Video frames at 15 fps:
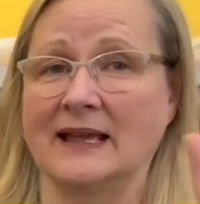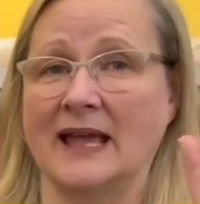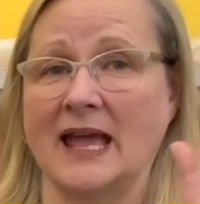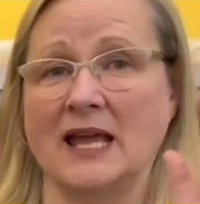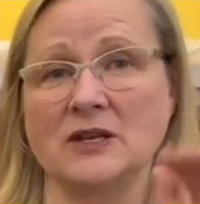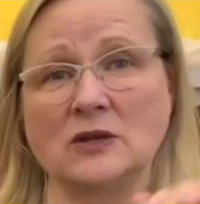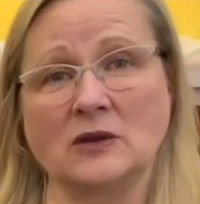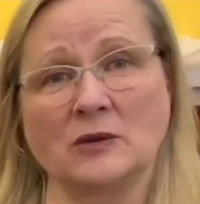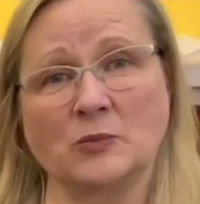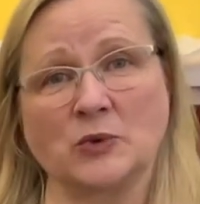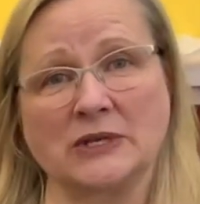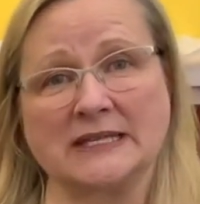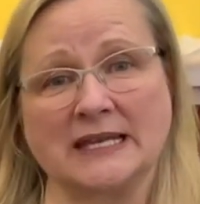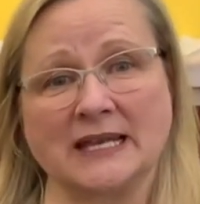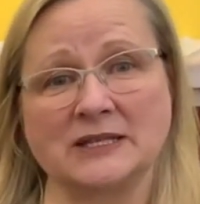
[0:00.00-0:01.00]
And you can
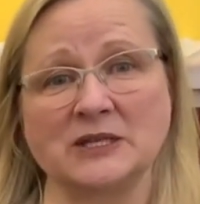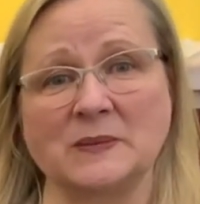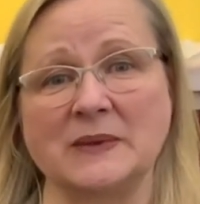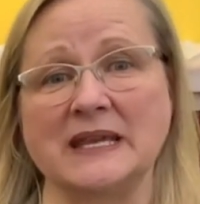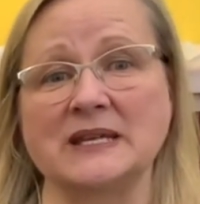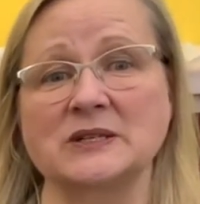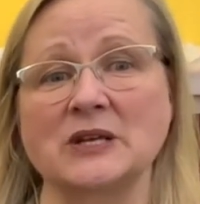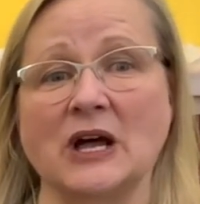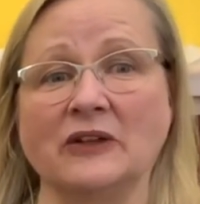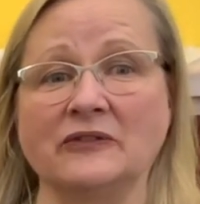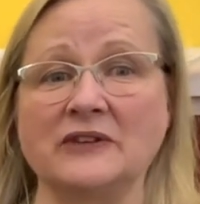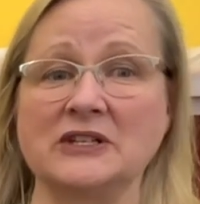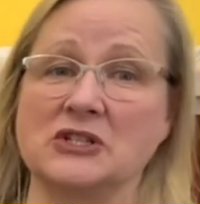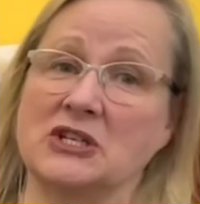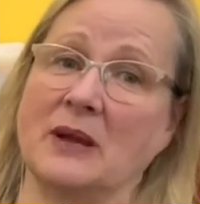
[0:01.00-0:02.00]
pretend to be a
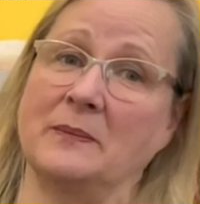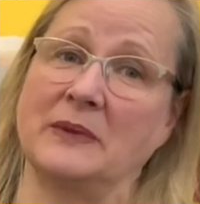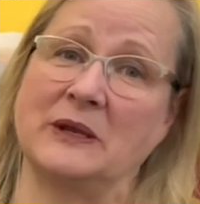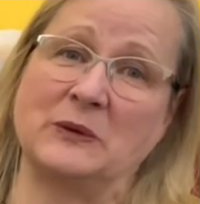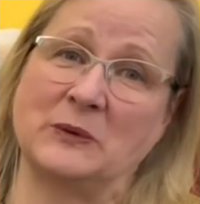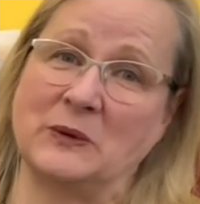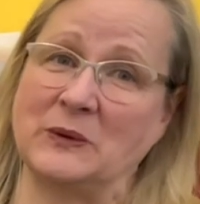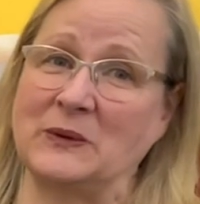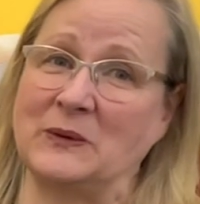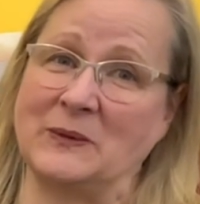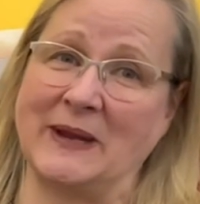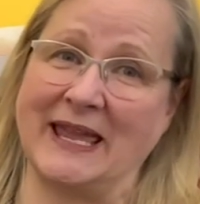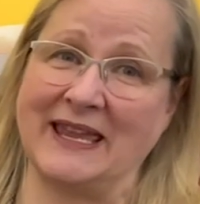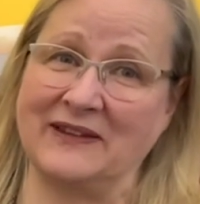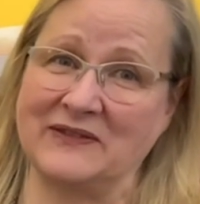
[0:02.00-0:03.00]
dolphin jumping through the
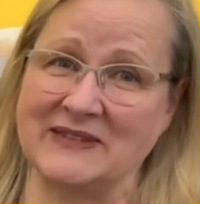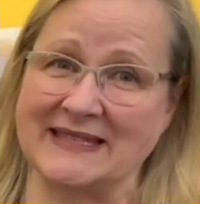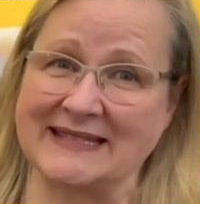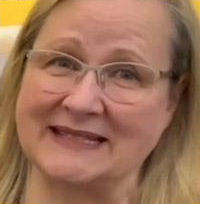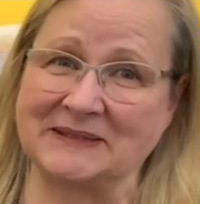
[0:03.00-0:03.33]
waves.